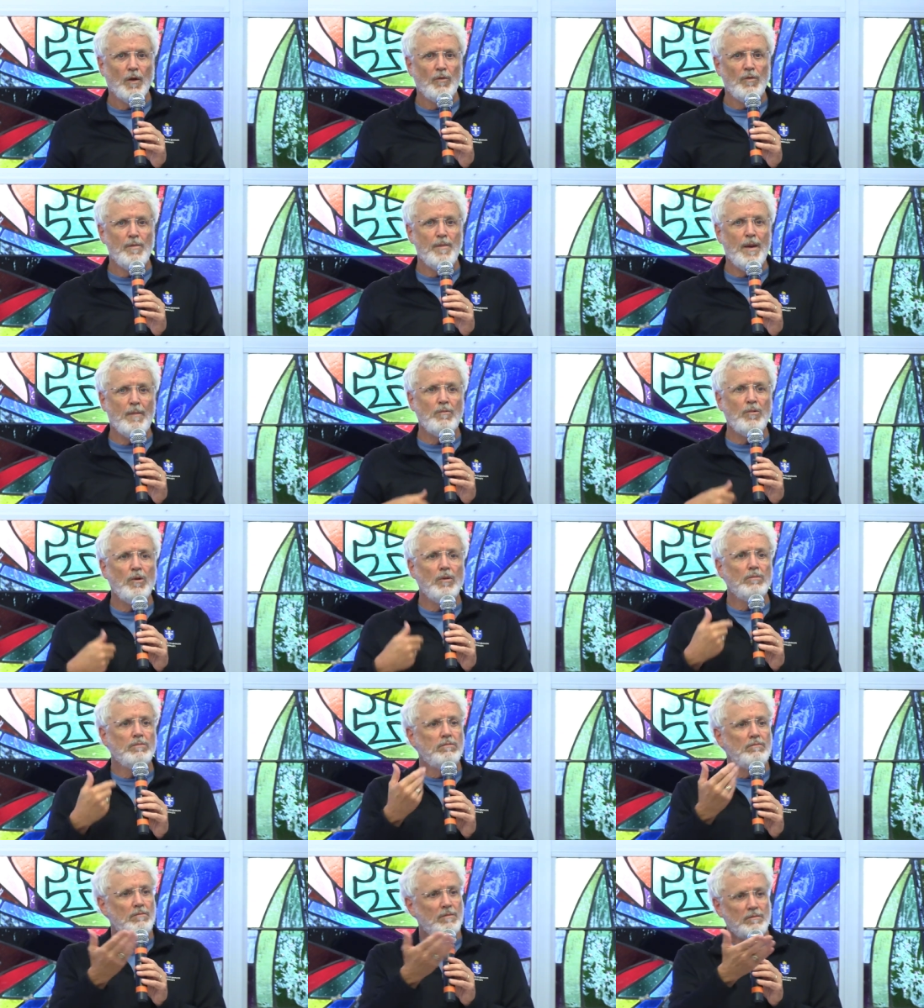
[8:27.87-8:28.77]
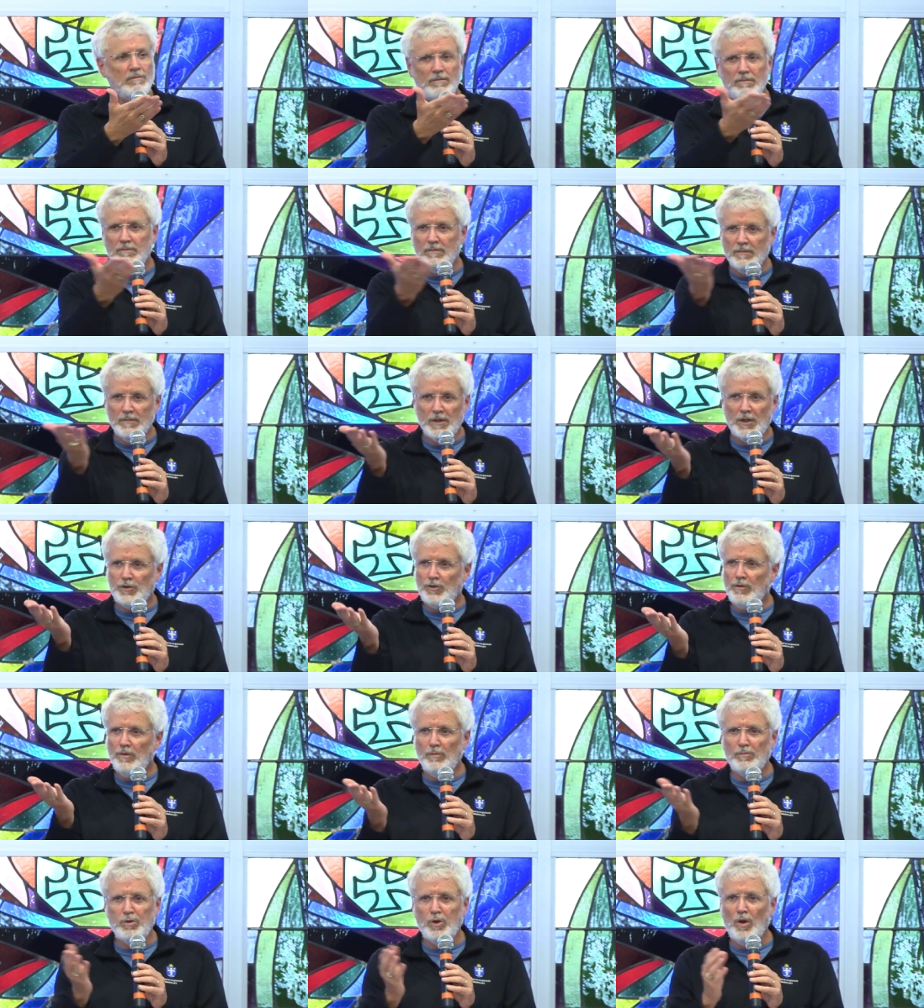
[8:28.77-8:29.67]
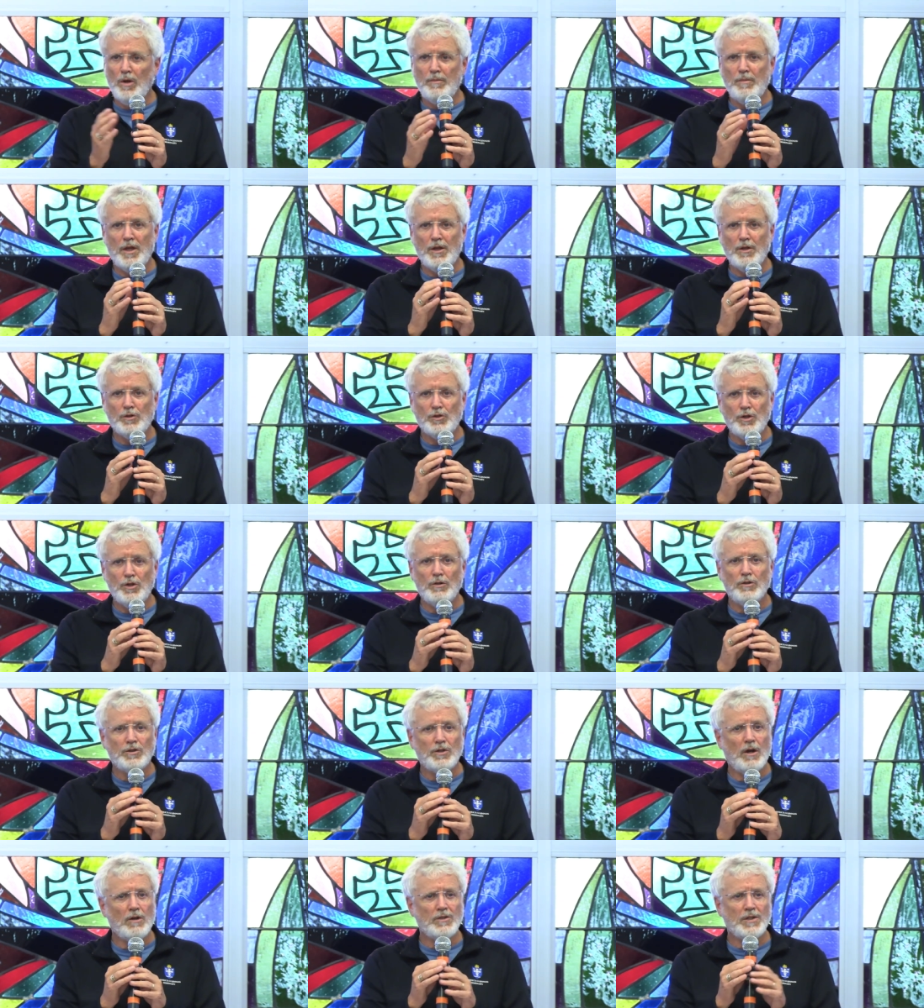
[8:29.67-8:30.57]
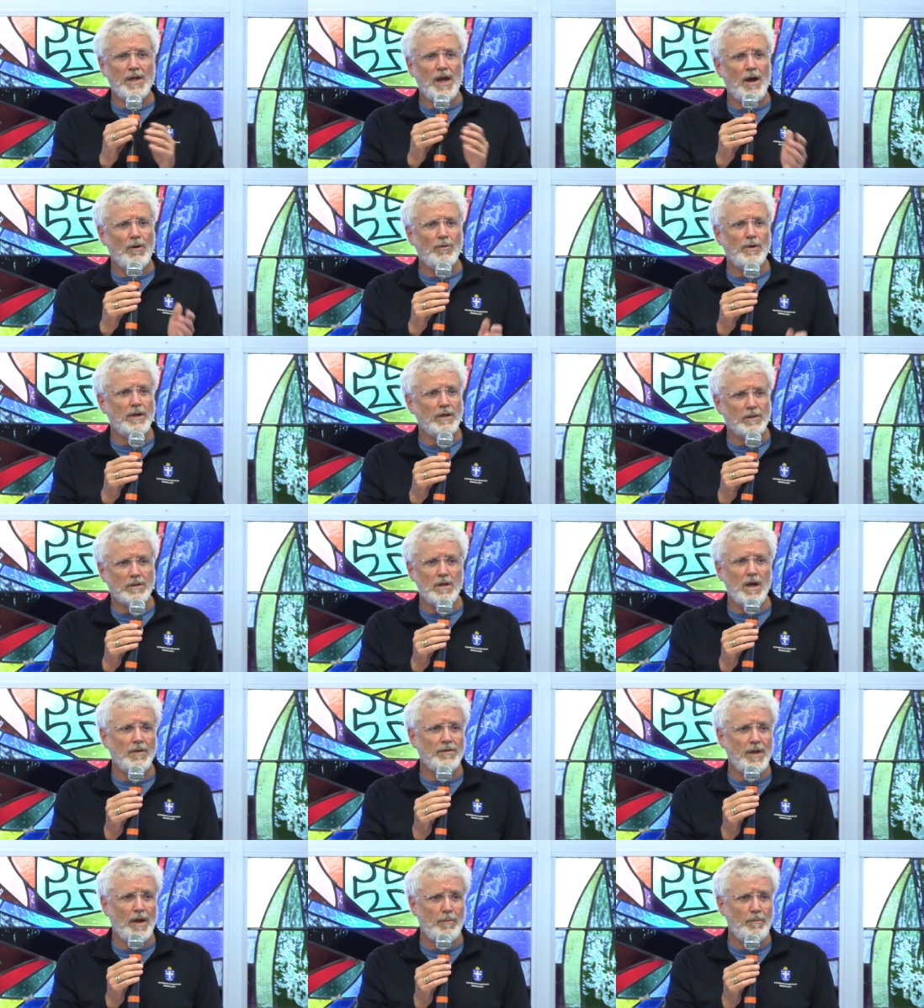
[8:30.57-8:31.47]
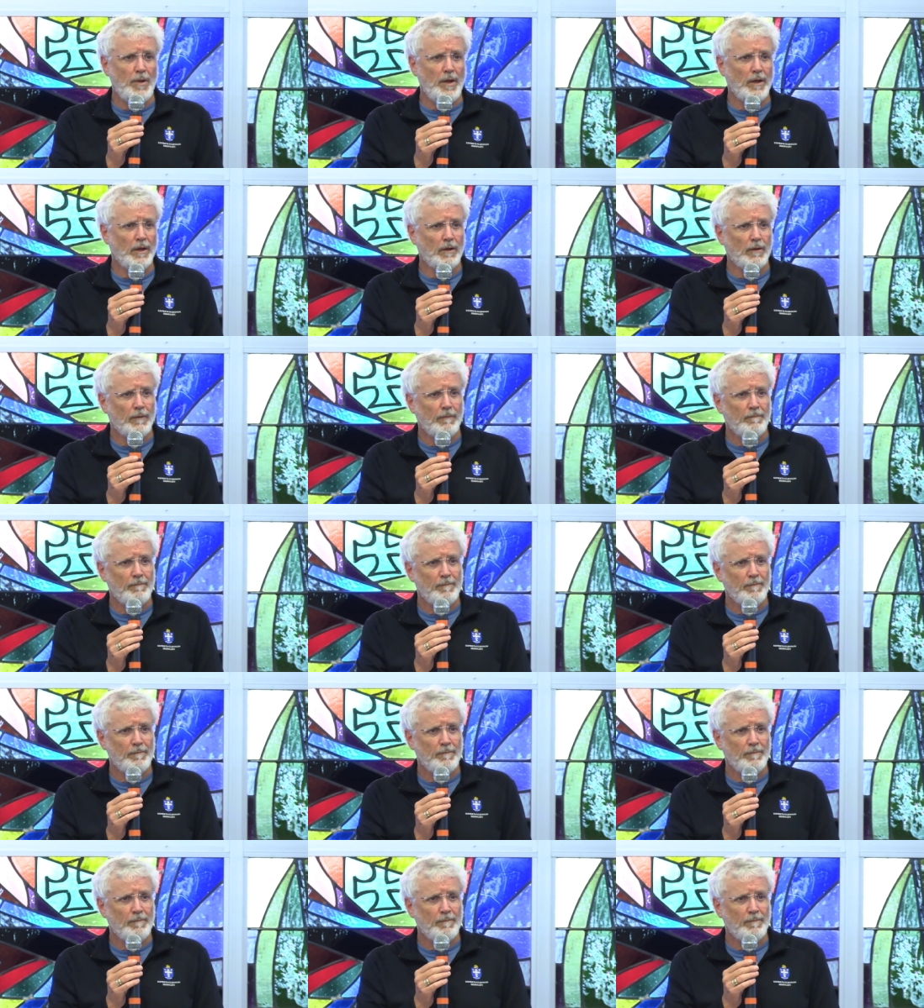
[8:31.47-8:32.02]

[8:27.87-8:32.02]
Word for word: Remember, unless you're employed by the church, our salary is not that big.